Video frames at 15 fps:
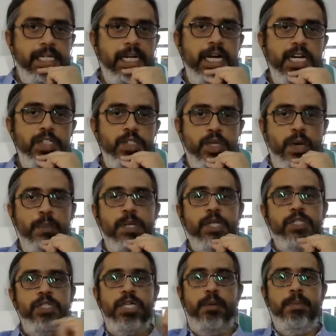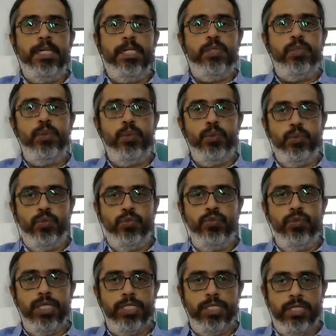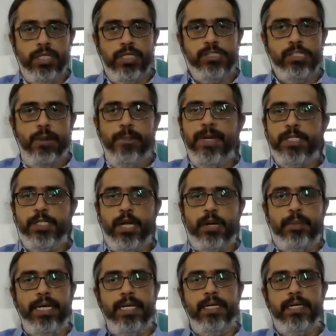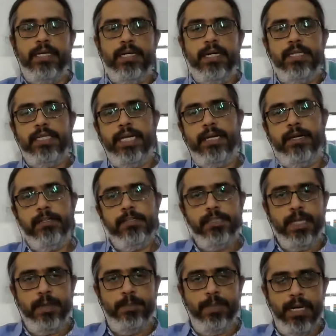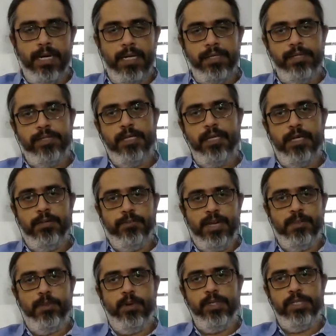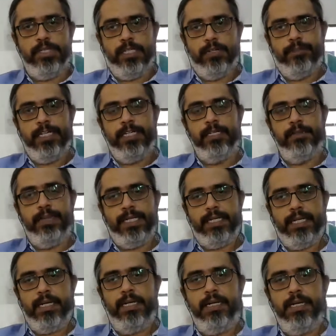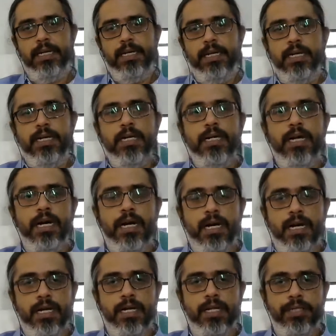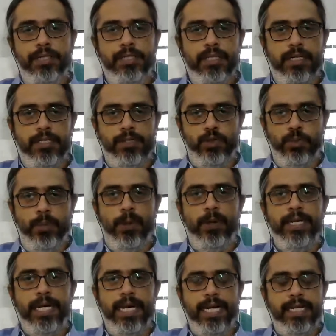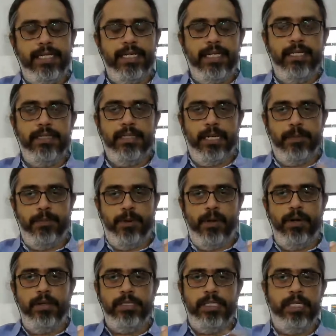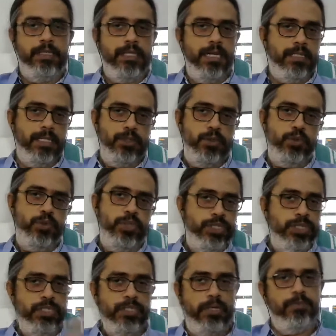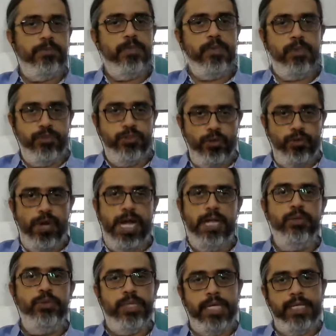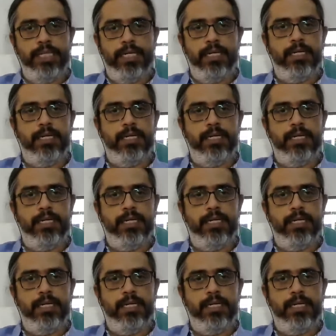somebody is coming to you with some measurement, say sepal length 5.7, petal length 2.8, 3. Say the other 2 things. So some 4 values are there.